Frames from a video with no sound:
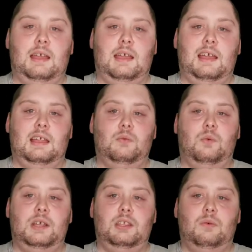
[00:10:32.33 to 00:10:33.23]
And
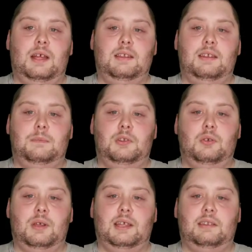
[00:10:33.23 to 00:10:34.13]
what you ended up
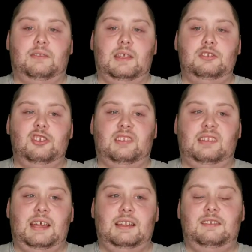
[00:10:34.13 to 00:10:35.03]
doing is they just
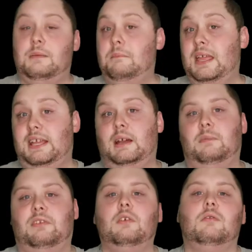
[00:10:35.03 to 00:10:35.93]
had to make up
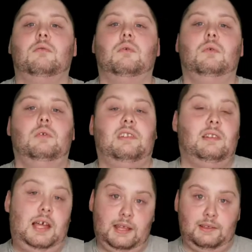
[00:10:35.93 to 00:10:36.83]
certain rules,
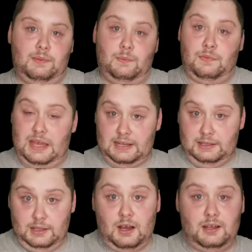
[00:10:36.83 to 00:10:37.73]
like that
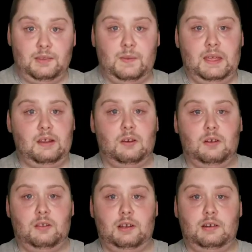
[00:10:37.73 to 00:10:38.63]
yacht thing
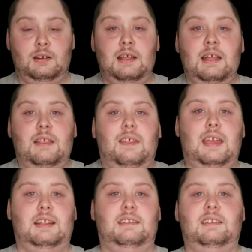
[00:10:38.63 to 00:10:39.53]
earlier. They
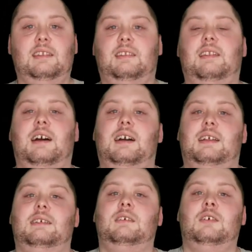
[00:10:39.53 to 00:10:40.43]
had to
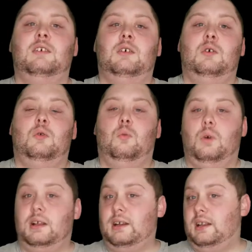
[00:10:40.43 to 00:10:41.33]
decide
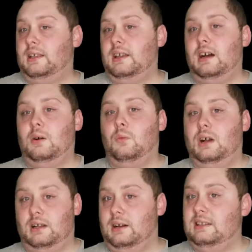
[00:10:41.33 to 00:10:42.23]
what got a ya, what
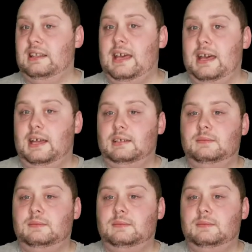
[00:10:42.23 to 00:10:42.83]
got an eh.